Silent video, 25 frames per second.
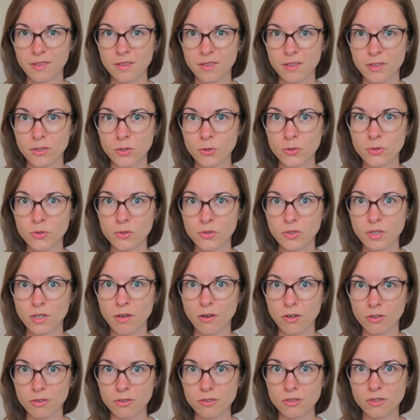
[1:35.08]
you could
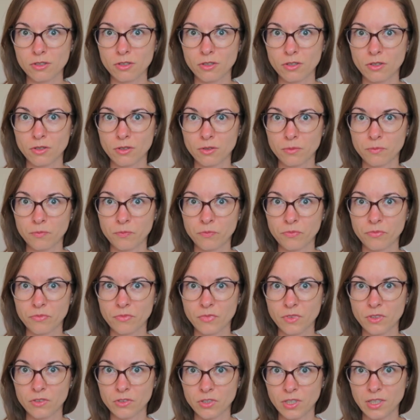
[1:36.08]
also
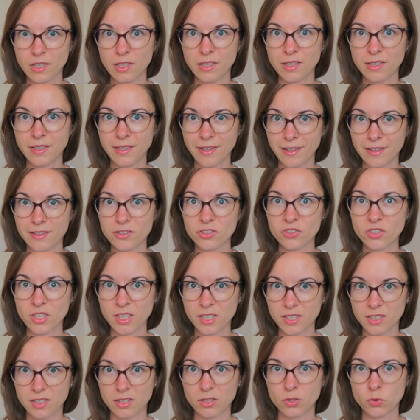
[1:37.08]
really get
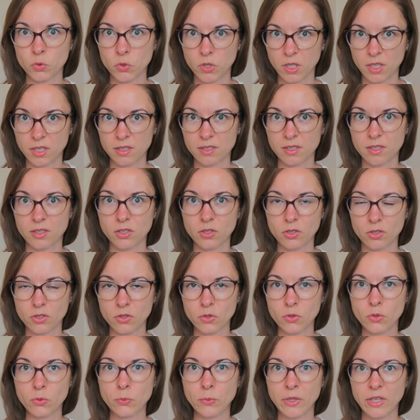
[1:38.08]
ready together,
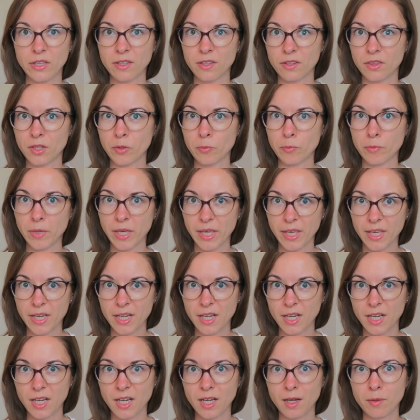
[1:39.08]
making the
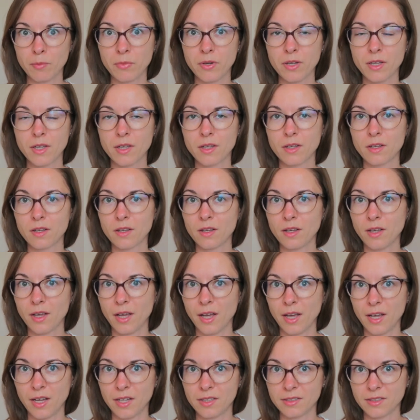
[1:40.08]
makeup
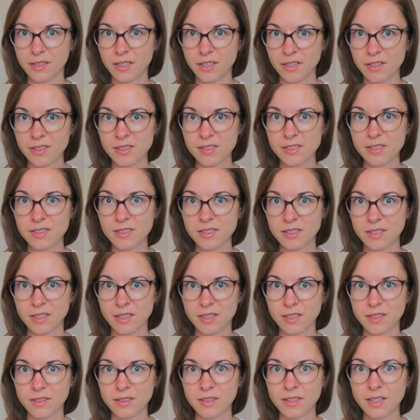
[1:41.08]
and
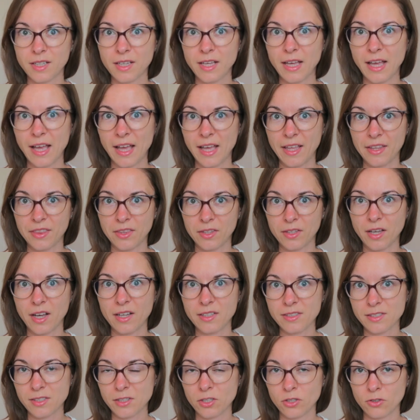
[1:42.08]
hairstyle, and
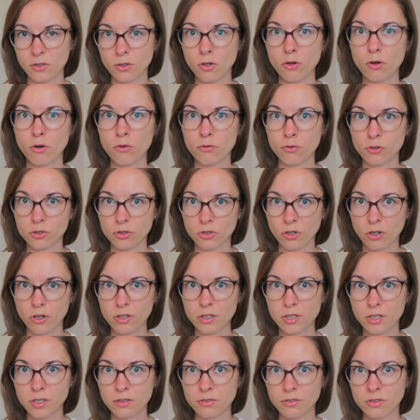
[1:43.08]
ask your
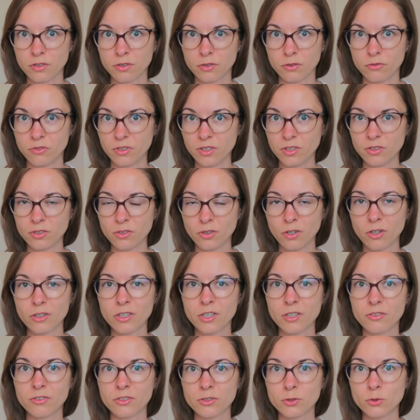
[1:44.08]
photographer or
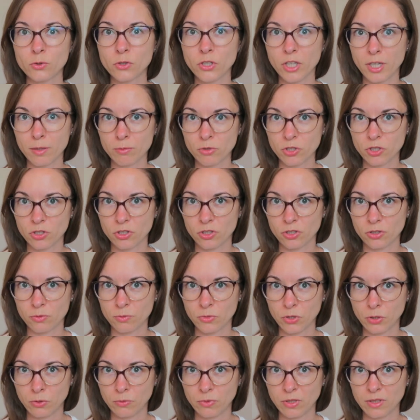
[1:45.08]
videographer to capture these
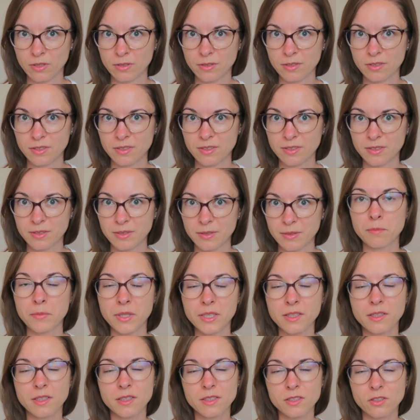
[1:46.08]
moments.
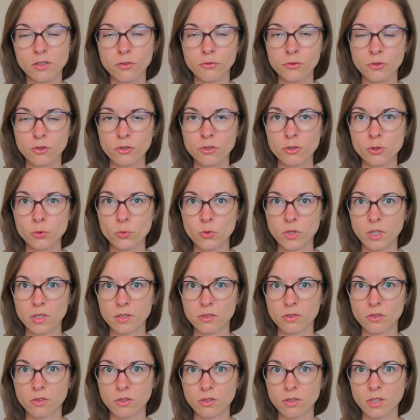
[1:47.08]
But it's of course
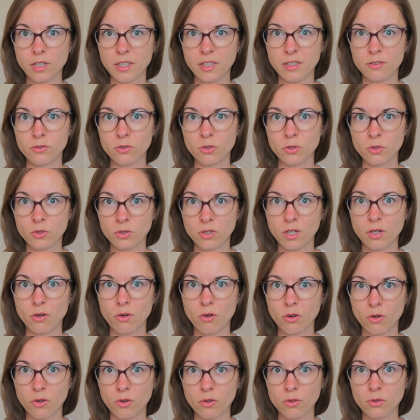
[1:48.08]
valid only if you are
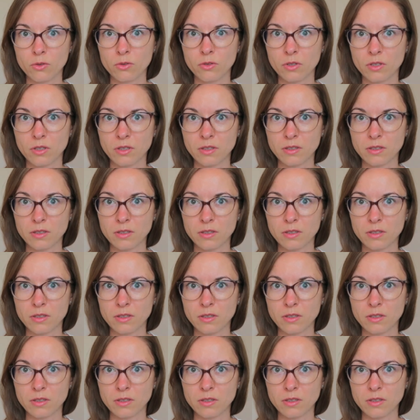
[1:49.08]
all